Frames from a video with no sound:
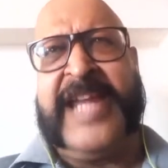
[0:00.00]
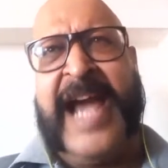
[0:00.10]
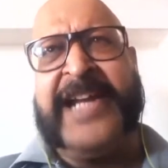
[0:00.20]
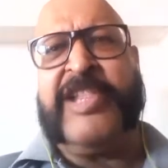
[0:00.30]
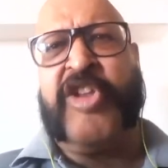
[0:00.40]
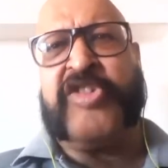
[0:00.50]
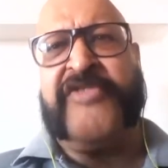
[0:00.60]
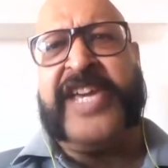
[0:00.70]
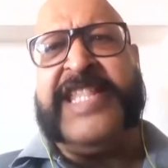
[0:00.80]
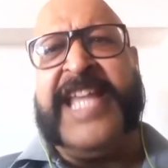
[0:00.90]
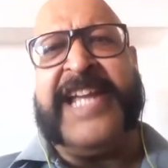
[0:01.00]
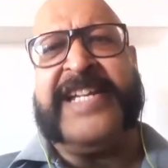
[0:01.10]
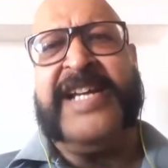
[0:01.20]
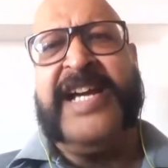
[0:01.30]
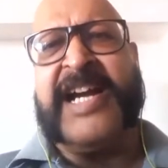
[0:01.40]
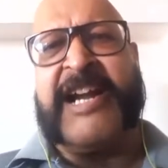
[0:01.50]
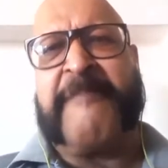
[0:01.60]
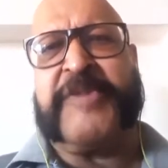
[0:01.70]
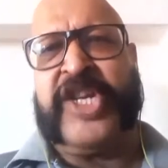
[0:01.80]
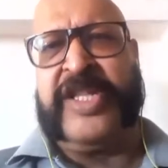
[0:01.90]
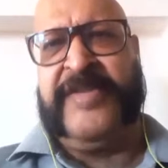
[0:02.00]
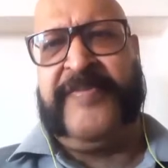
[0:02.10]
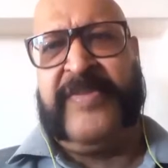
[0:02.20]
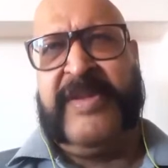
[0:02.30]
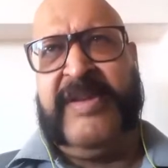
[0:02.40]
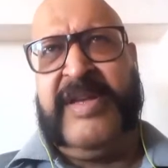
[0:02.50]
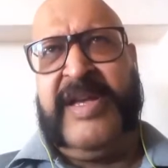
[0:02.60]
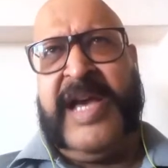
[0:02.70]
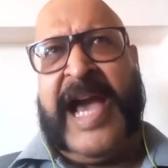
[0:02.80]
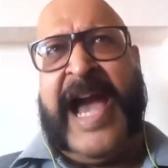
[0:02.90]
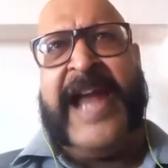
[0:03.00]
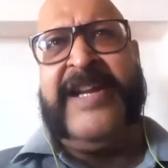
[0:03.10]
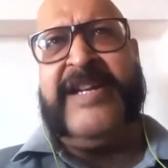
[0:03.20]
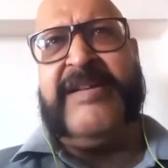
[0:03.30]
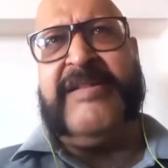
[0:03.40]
had a lot of innate corruption, and